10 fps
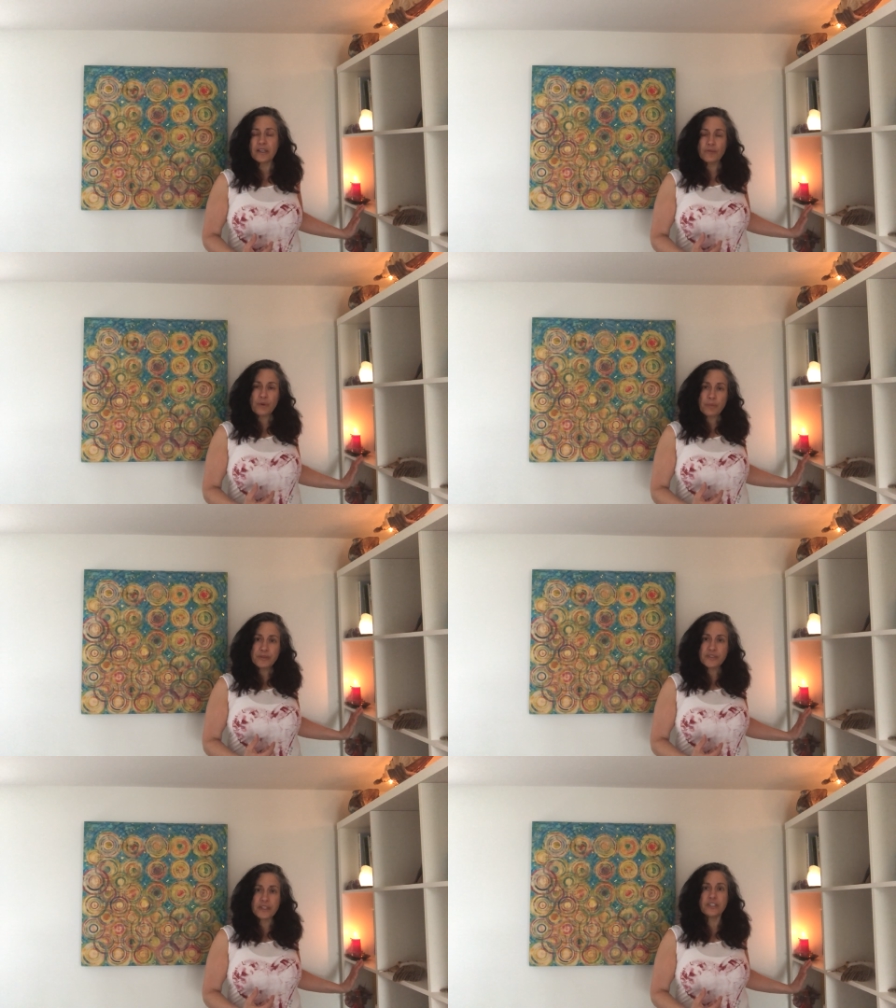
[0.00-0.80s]

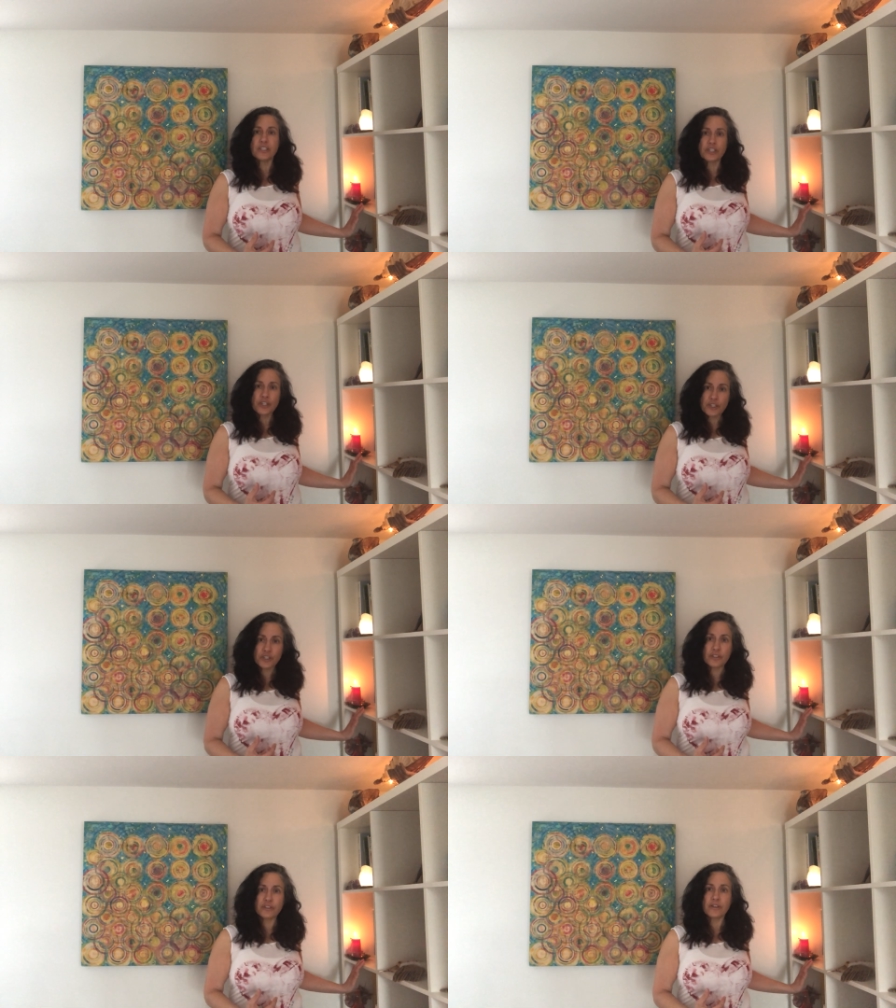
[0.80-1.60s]
representing
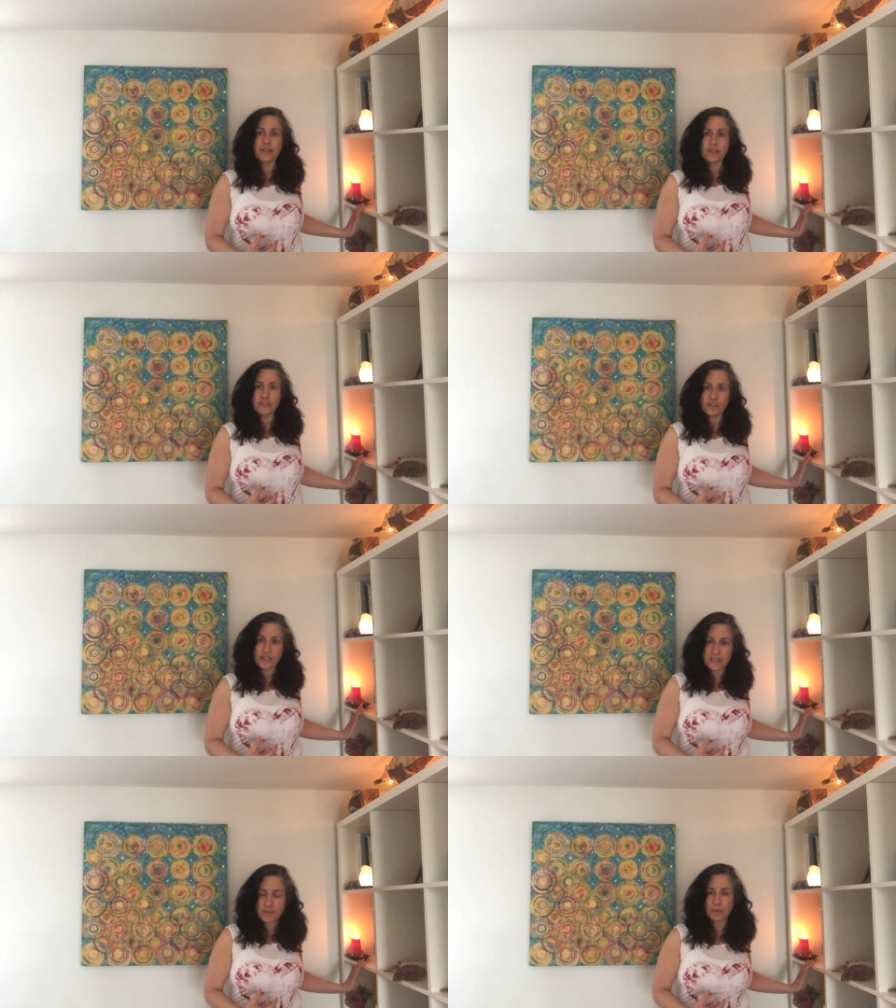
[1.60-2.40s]
her and
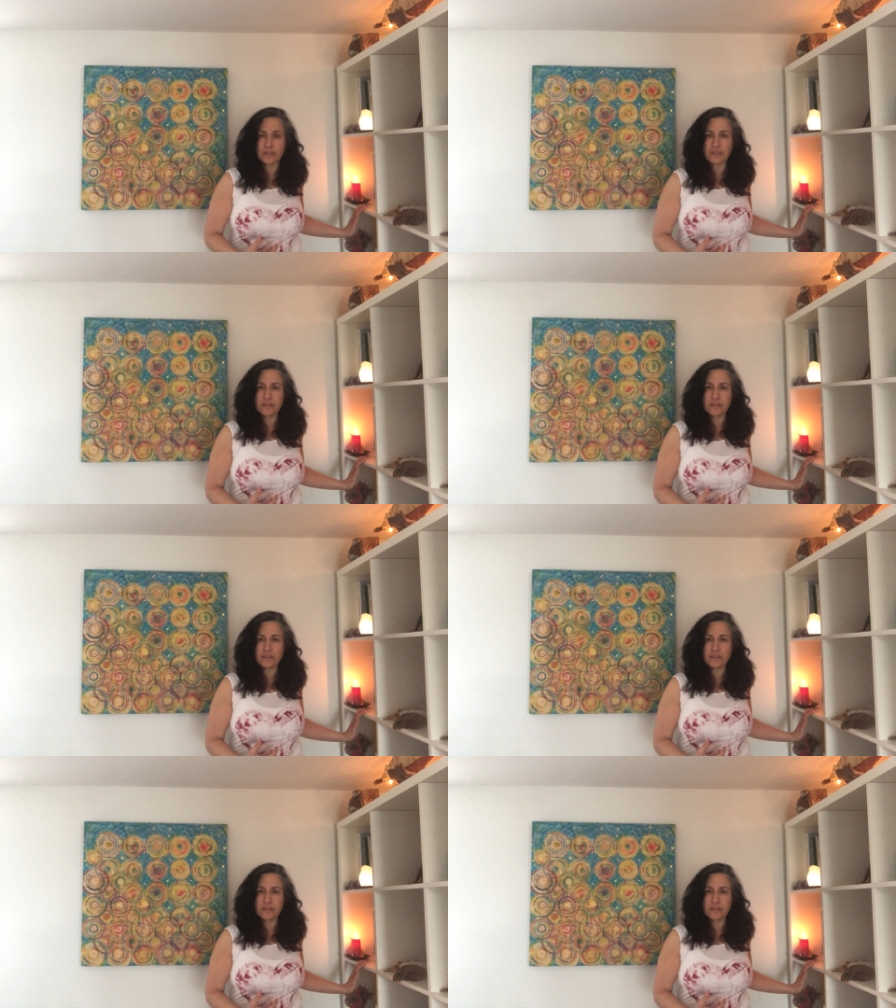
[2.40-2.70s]
her husband.